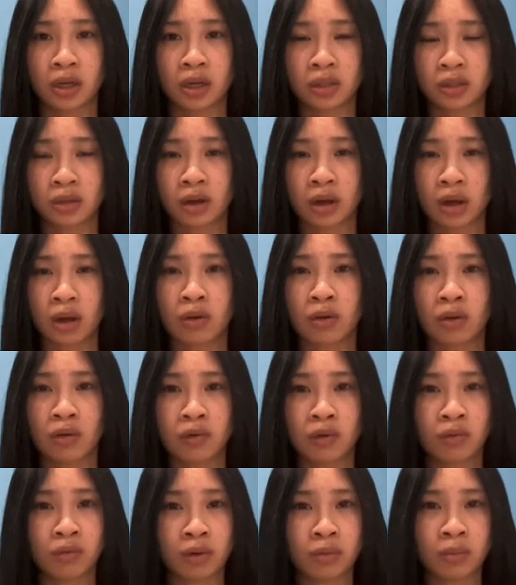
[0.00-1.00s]
And I saw how
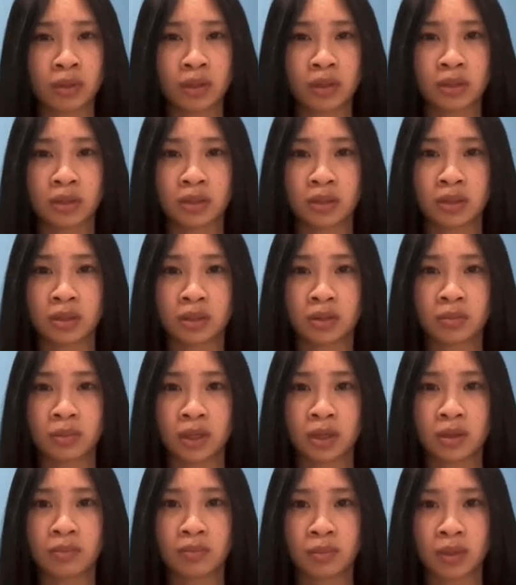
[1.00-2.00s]
overwhelming the system
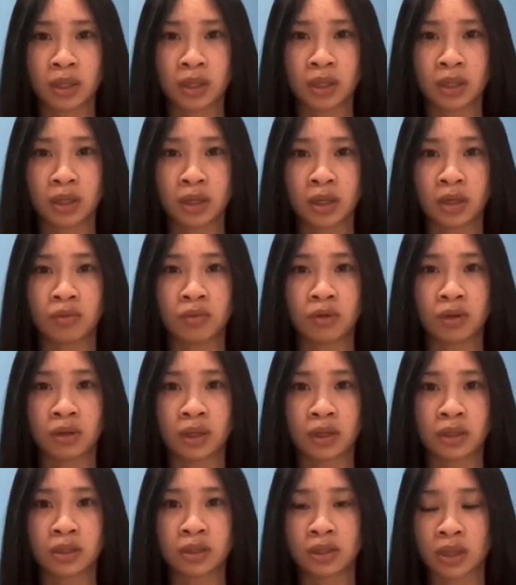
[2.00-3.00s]
can be and
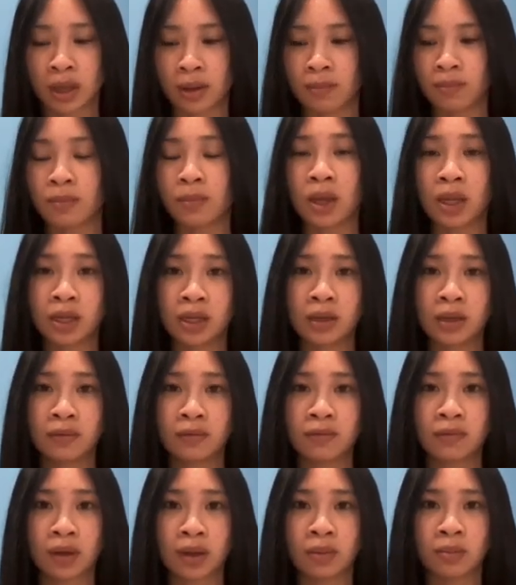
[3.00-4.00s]
realized that many
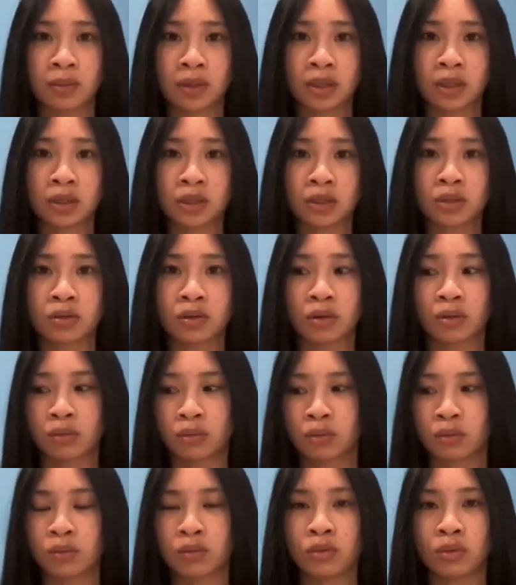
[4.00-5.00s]
families
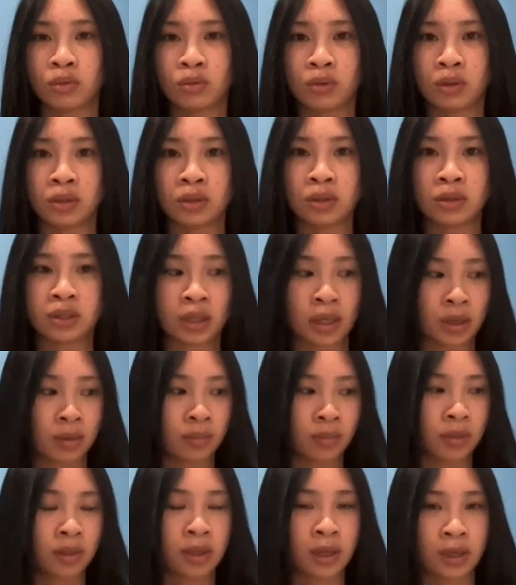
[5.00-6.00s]
go through the
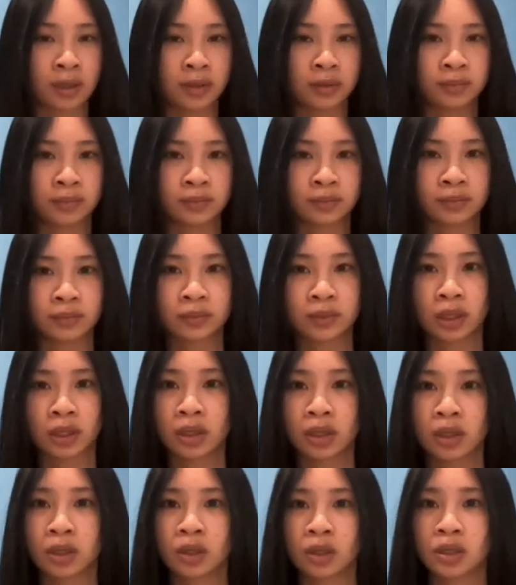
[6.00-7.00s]
same thing.
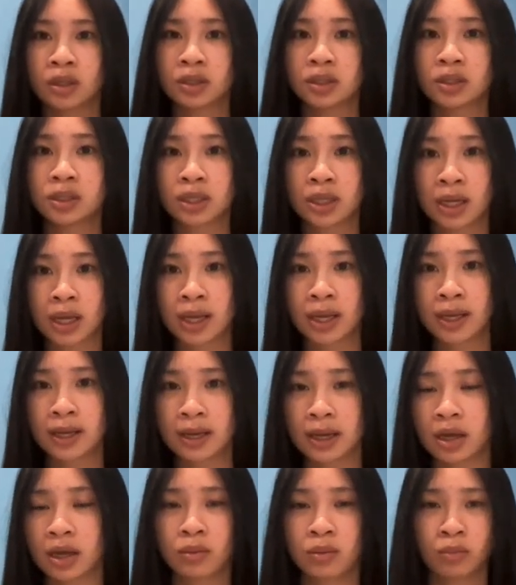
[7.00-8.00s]
Today,
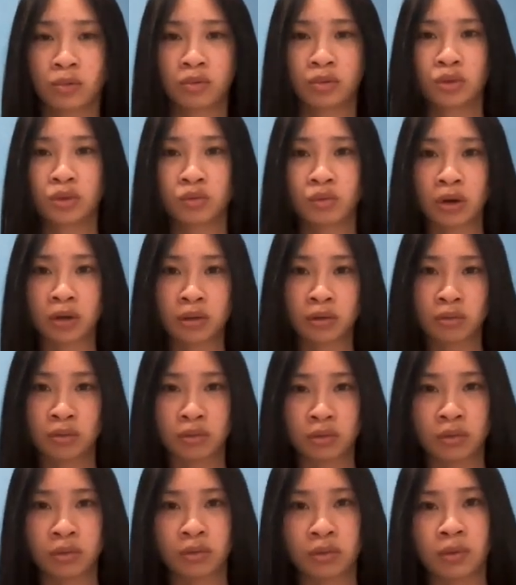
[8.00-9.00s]
I am going to walk you
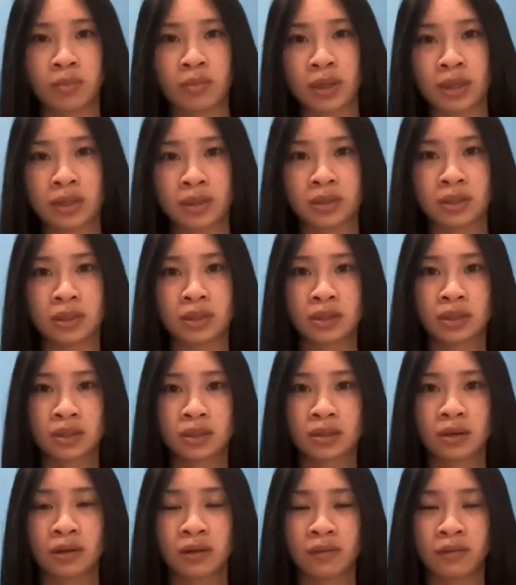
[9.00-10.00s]
through the
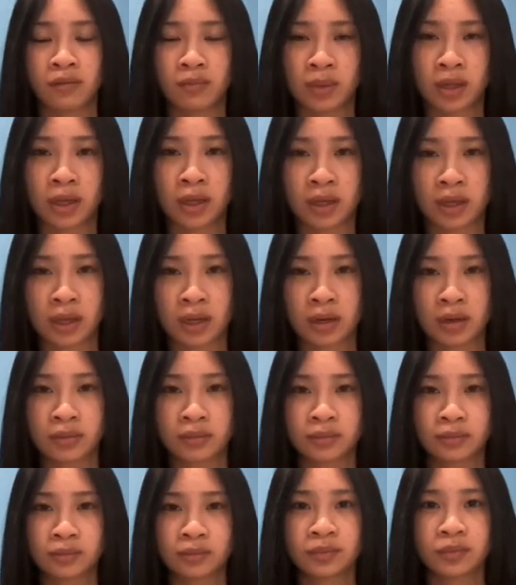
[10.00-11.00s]
basis of Medicare,
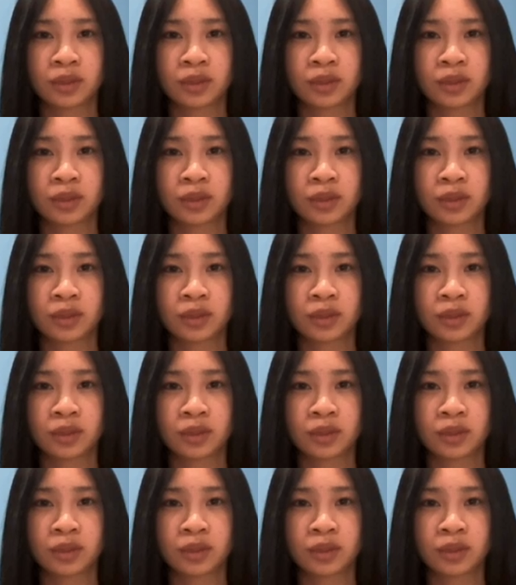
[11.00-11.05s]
